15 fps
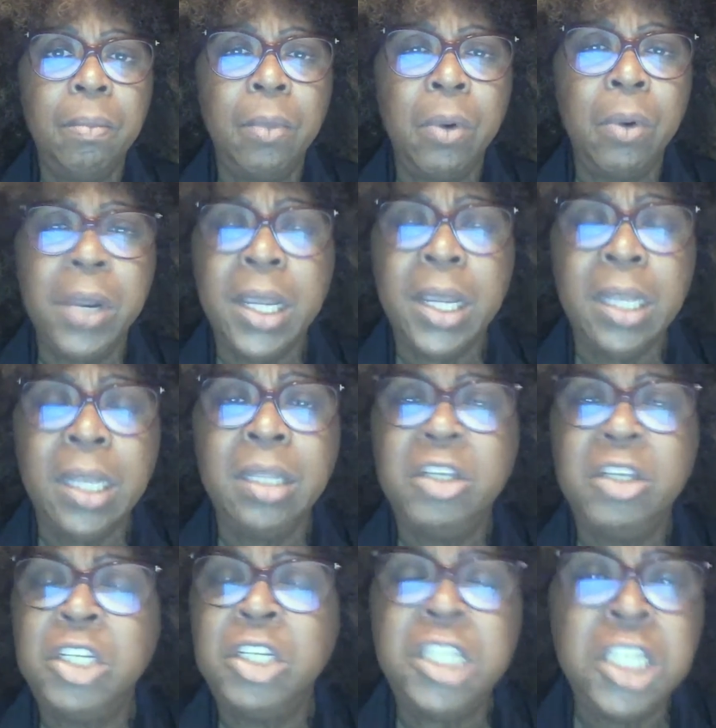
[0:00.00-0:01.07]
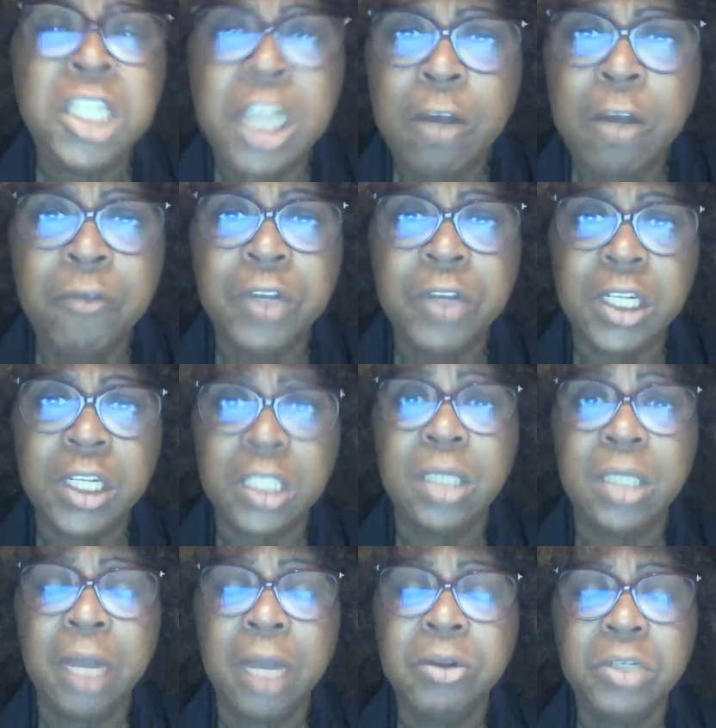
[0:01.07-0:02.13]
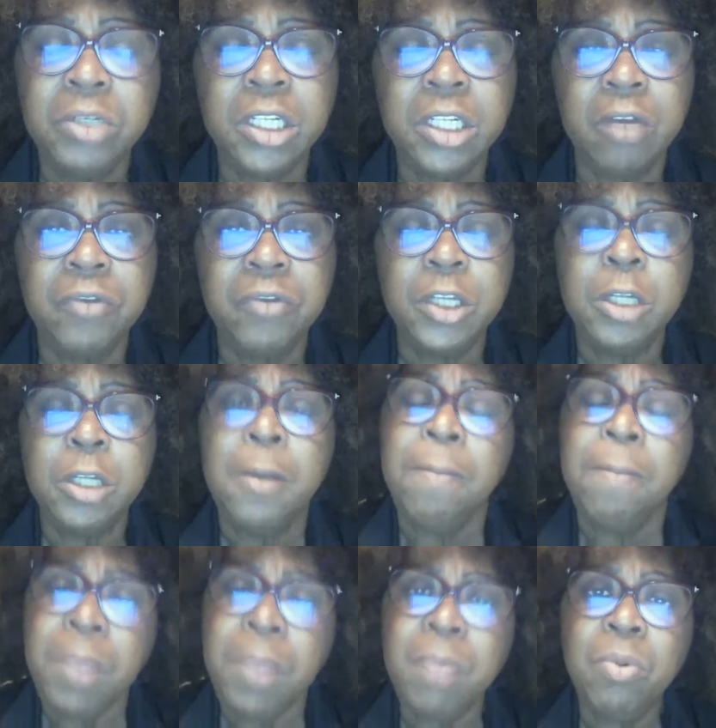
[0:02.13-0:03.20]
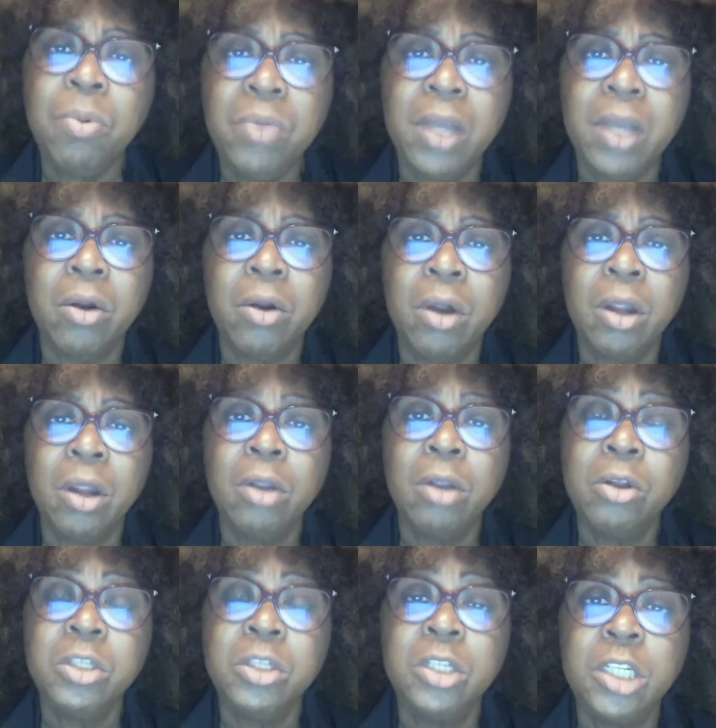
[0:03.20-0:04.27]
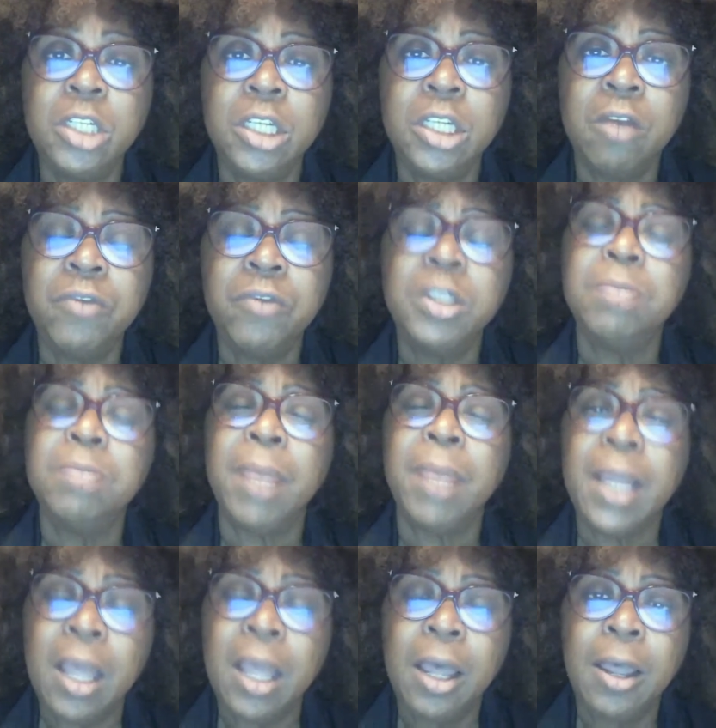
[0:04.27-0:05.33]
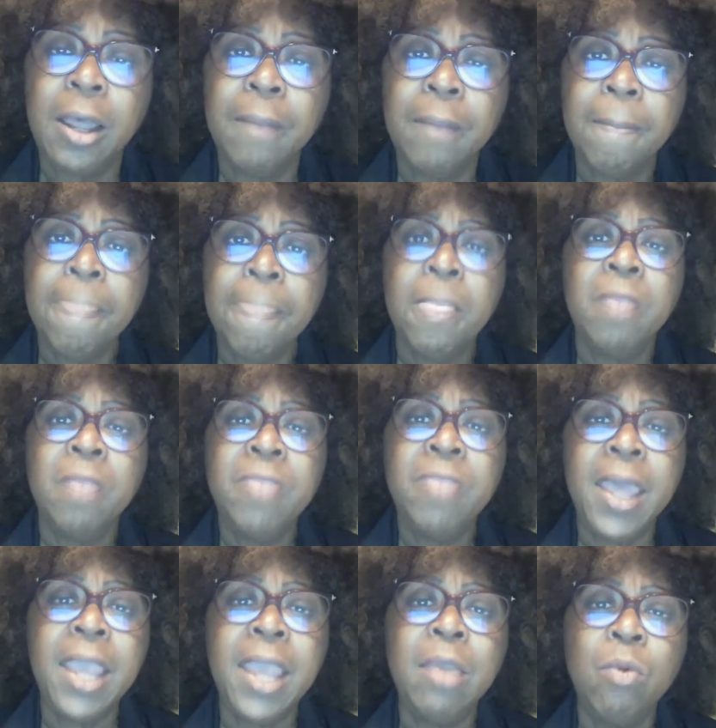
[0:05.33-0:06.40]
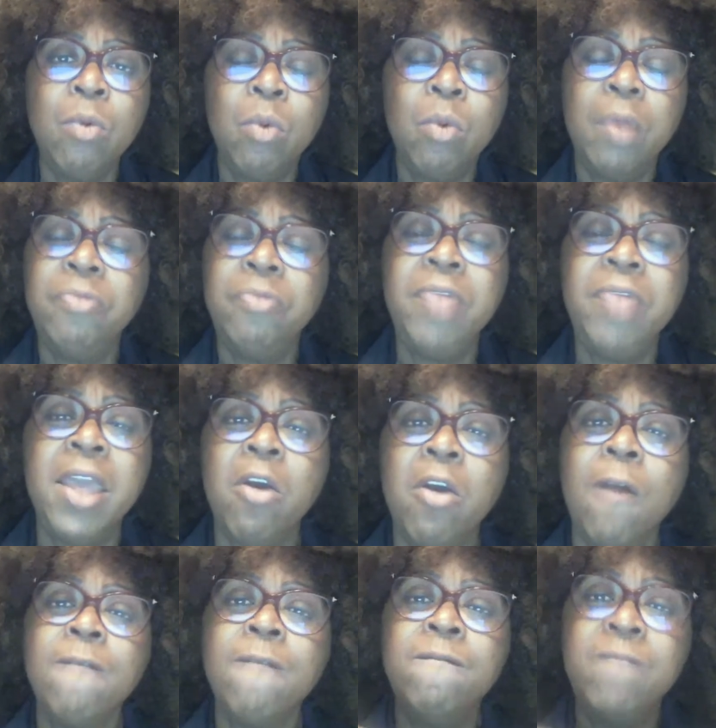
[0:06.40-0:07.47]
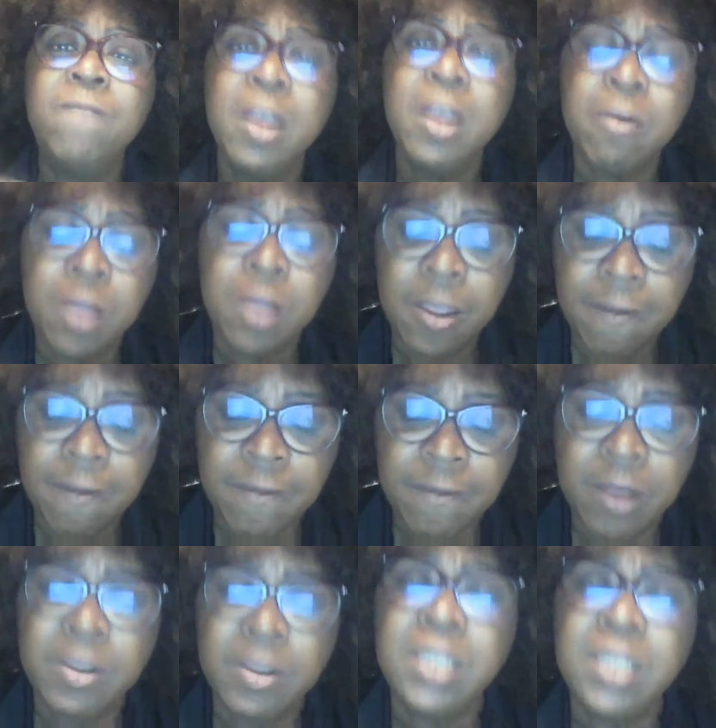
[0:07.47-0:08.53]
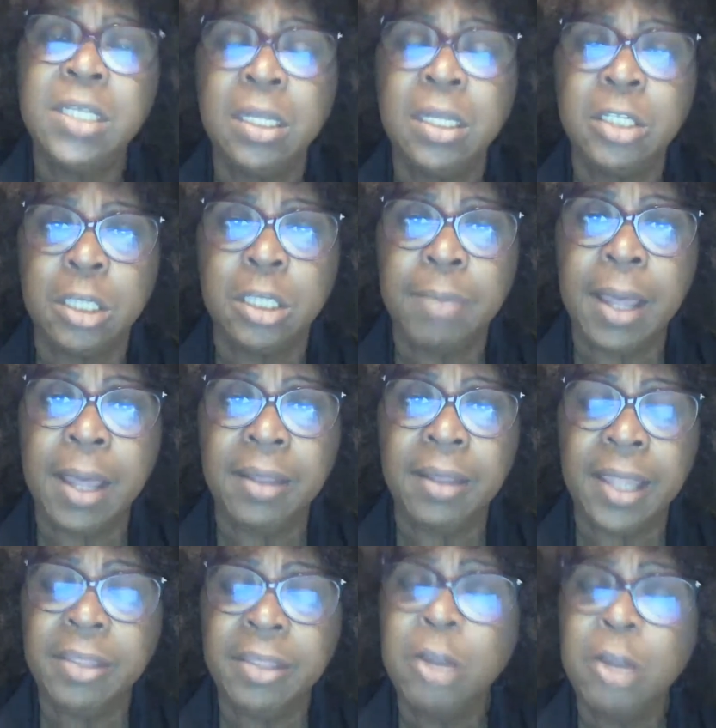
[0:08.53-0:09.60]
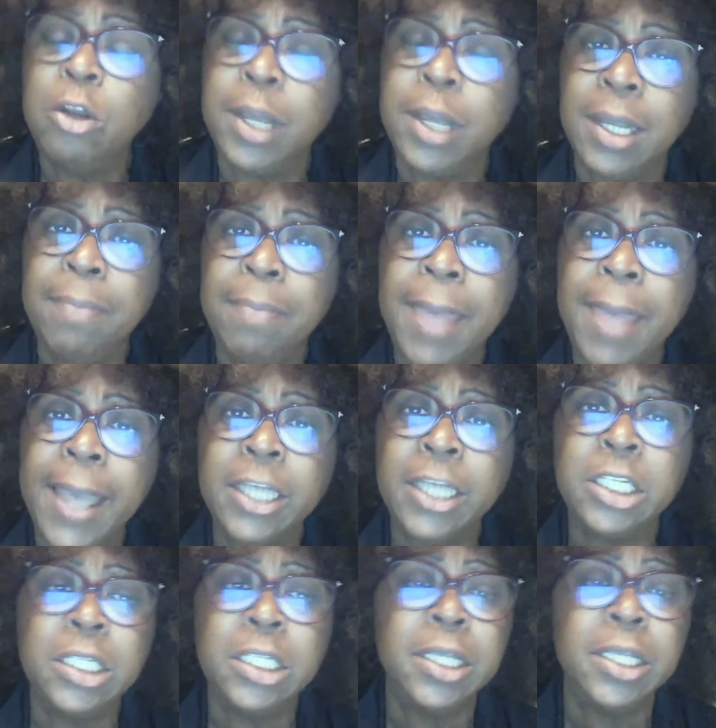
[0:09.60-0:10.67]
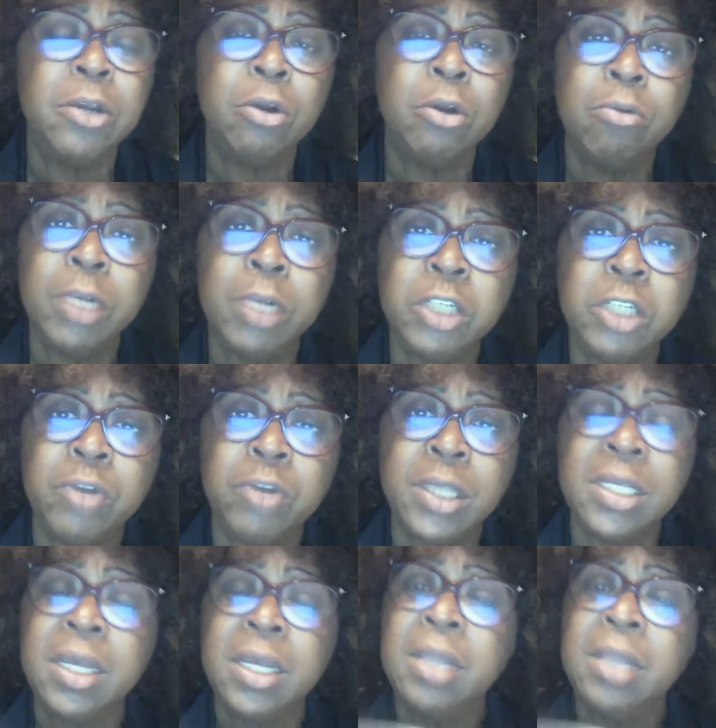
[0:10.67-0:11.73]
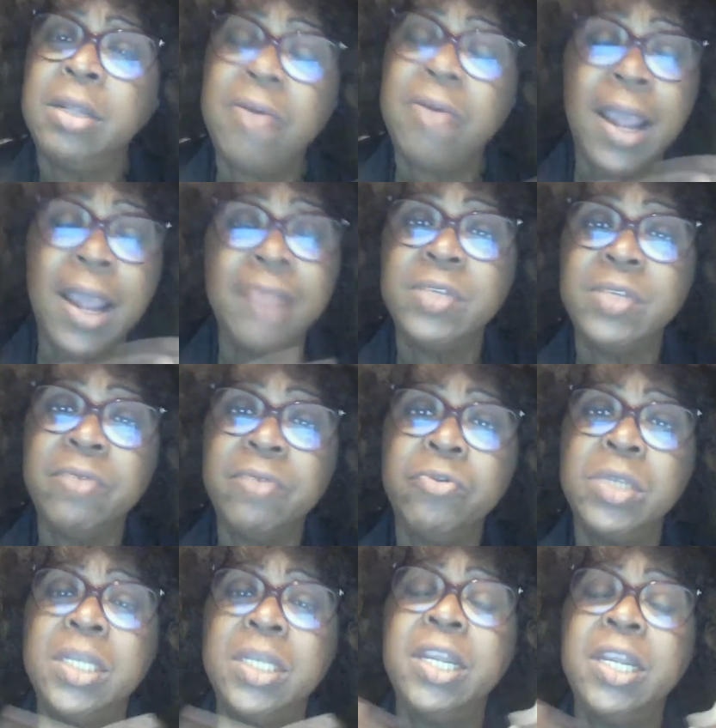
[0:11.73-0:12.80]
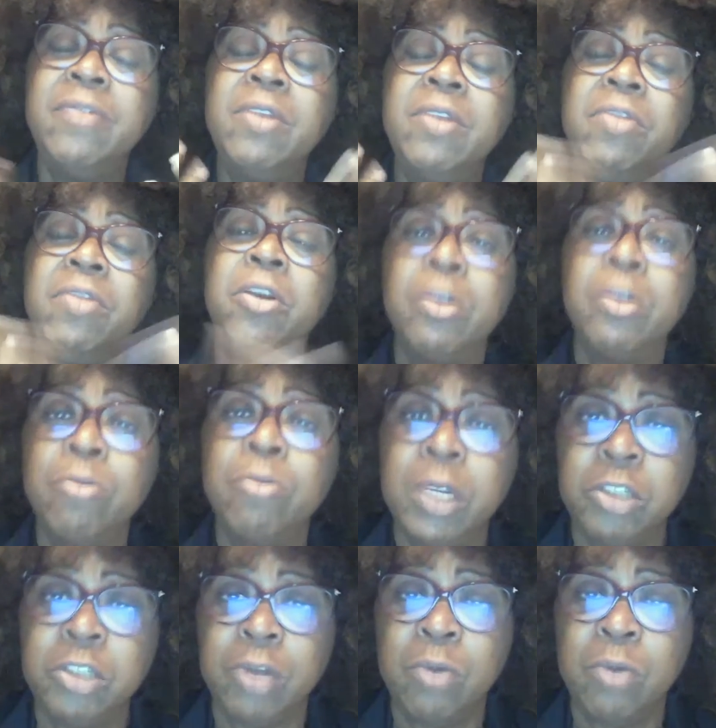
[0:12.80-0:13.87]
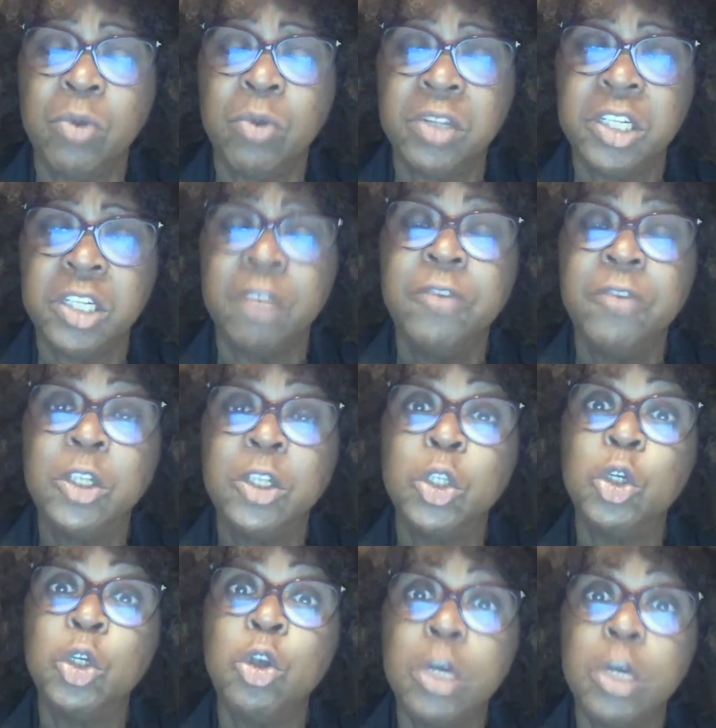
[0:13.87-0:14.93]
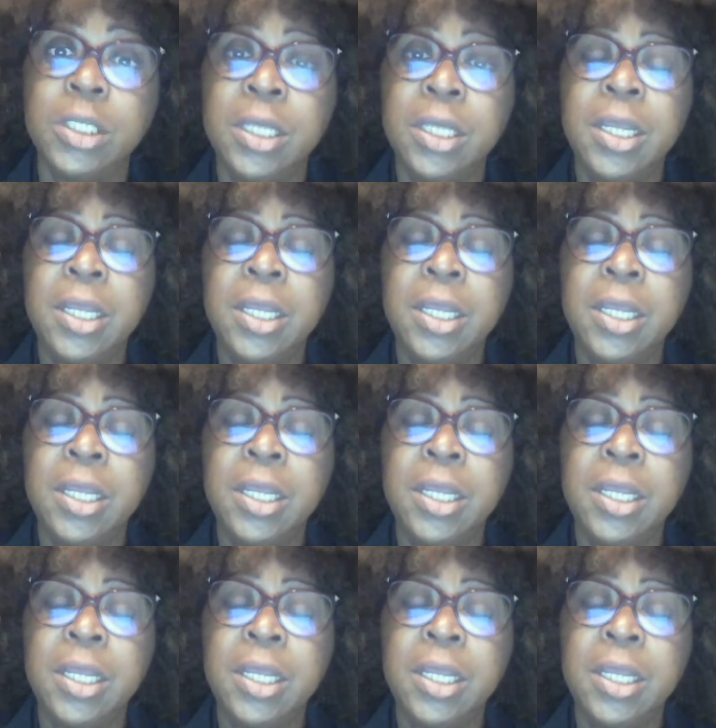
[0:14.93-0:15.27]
or any shellfish. I use shellfish. People that are allergic to shellfish, my God, they they are very, very diligent about that. They're looking at packages. They go to restaurants. I have some friends that even if they're in a restaurant where the shellfish is cooked,